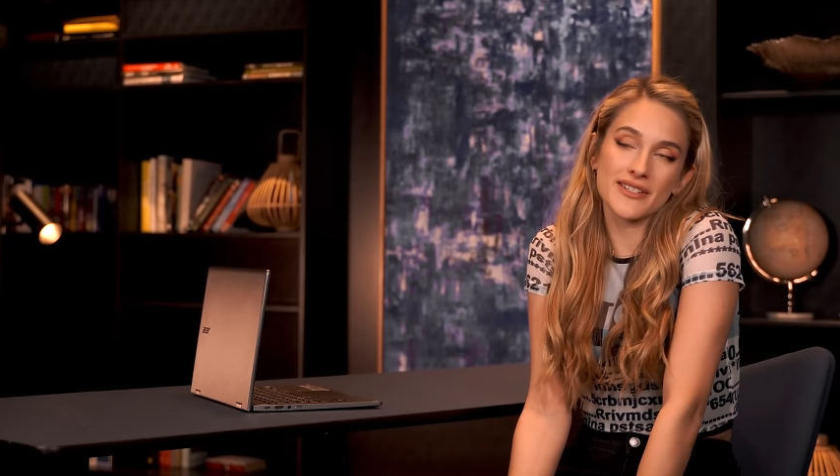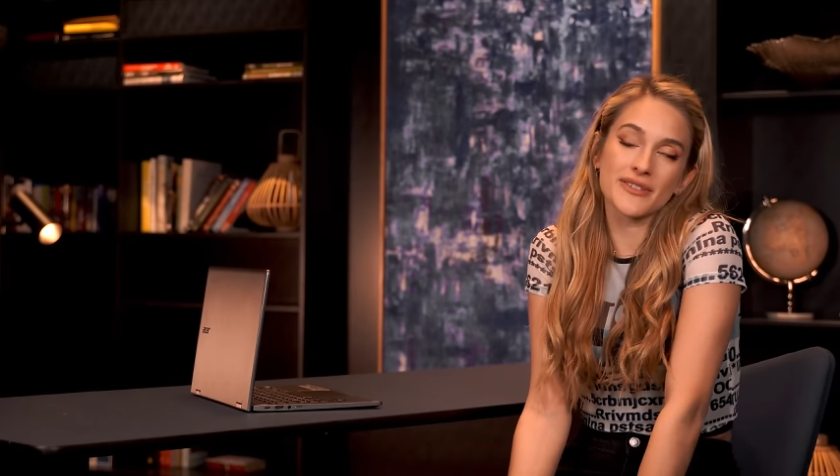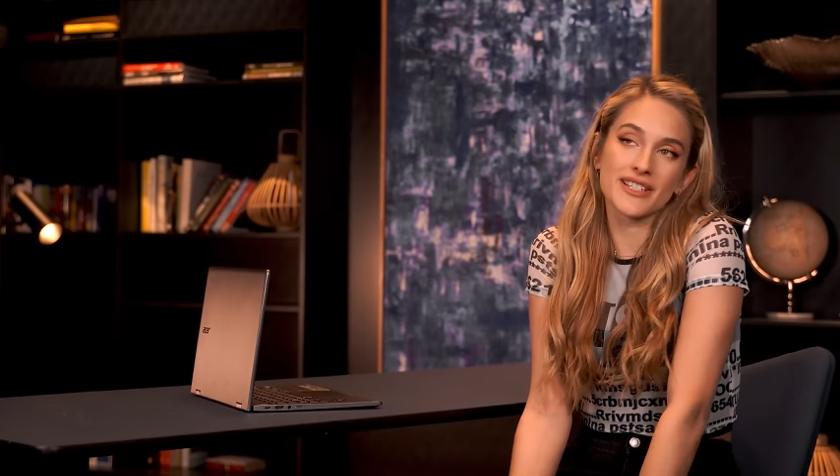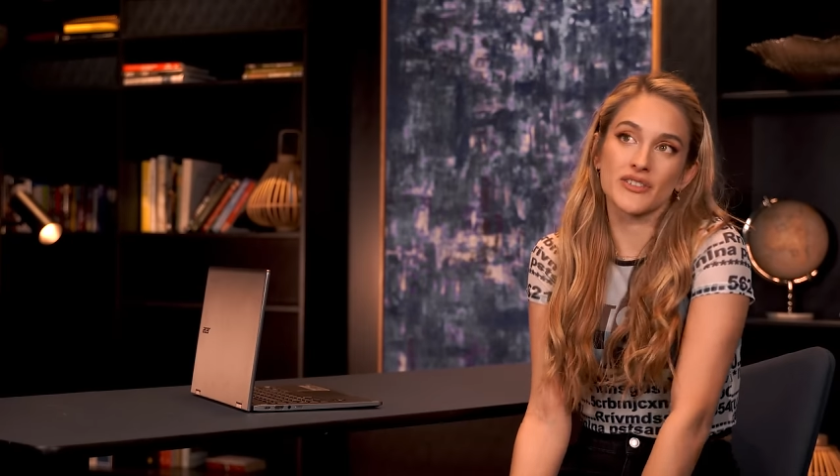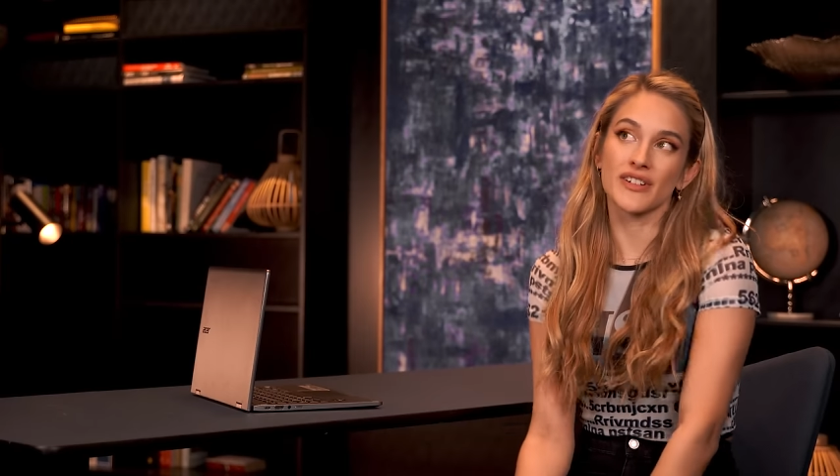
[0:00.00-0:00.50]
so
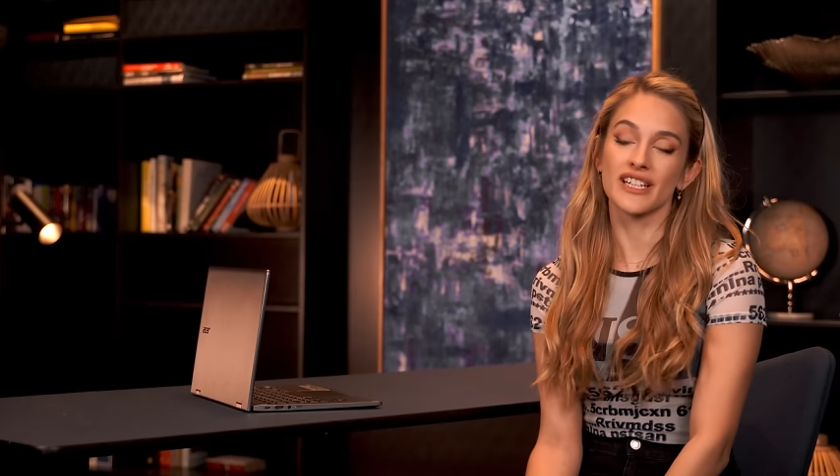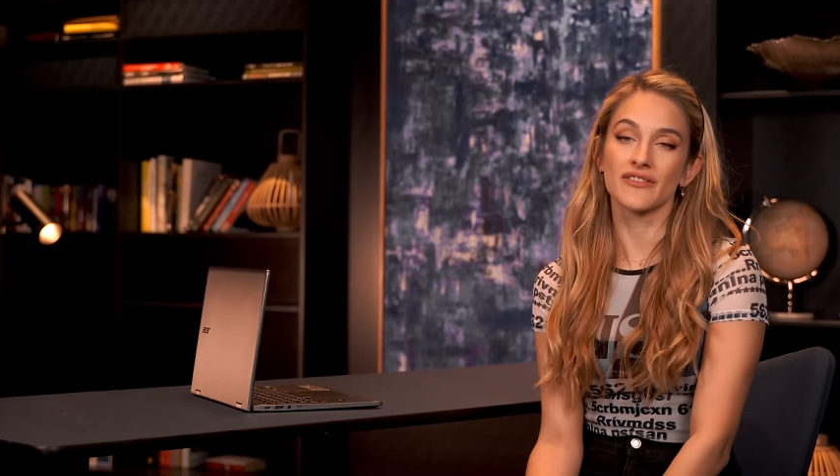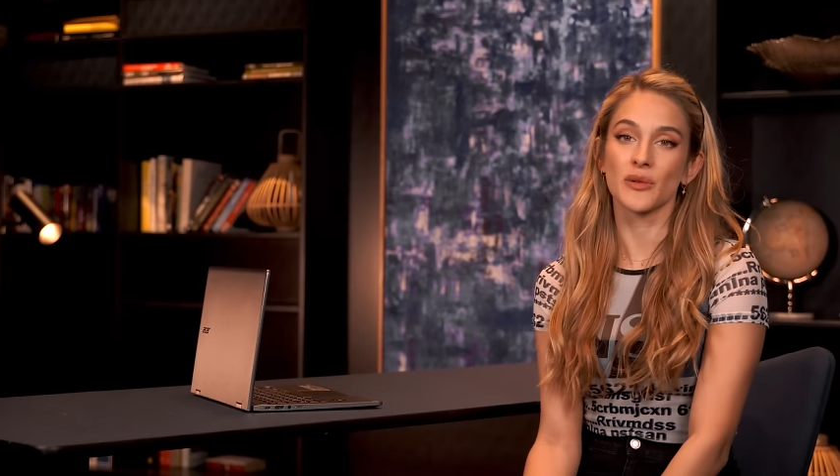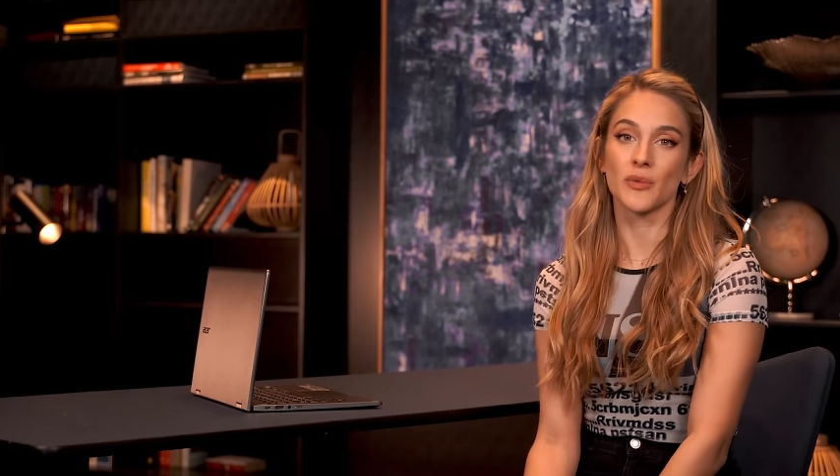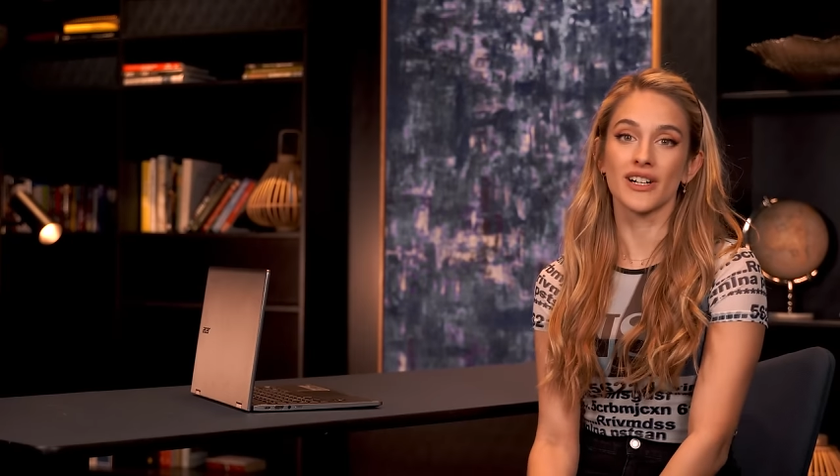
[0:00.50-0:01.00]
it's great
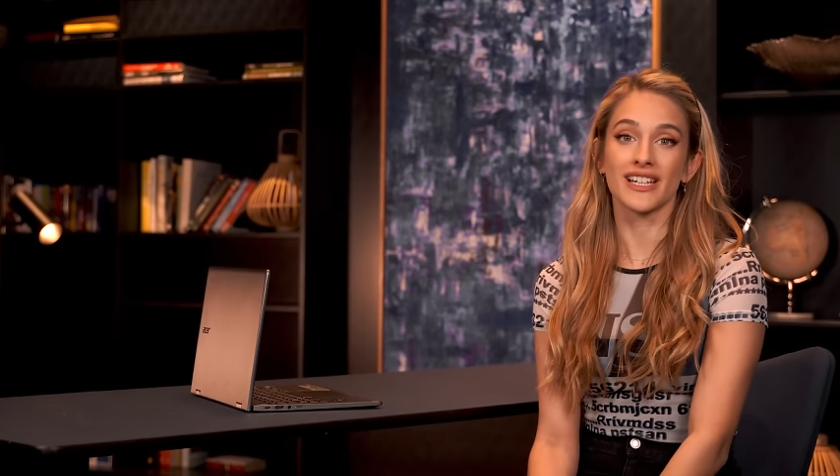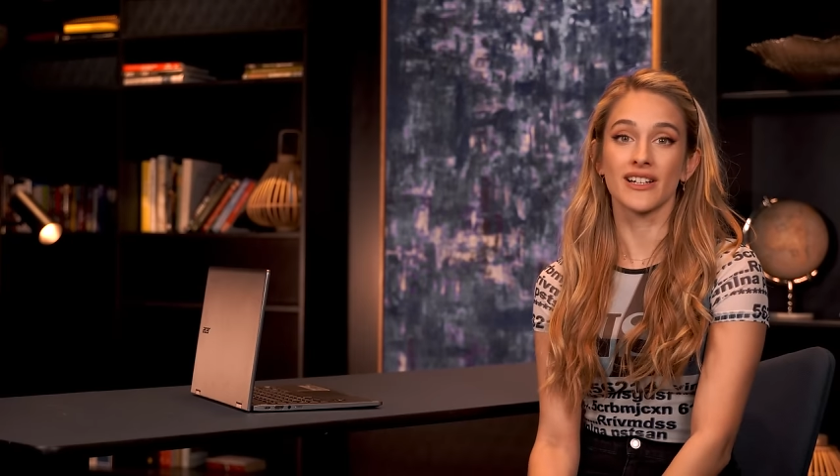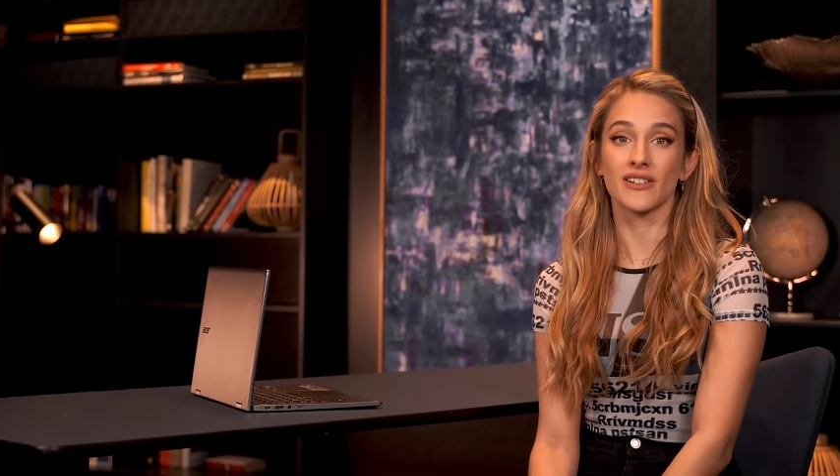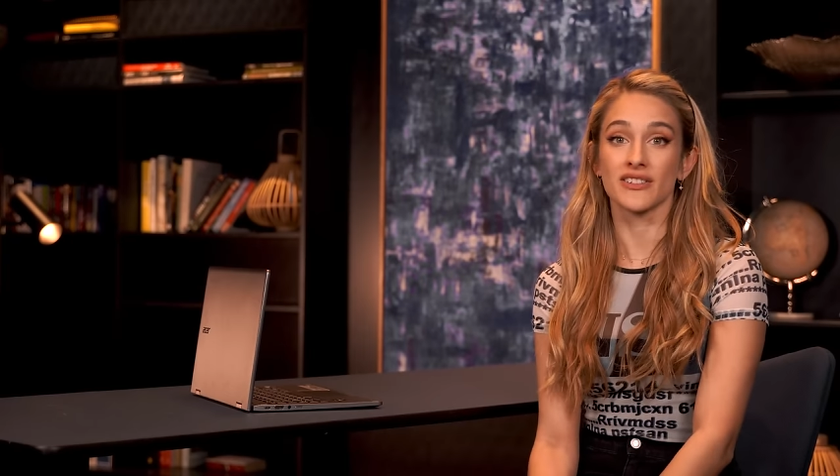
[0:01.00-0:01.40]
if you're working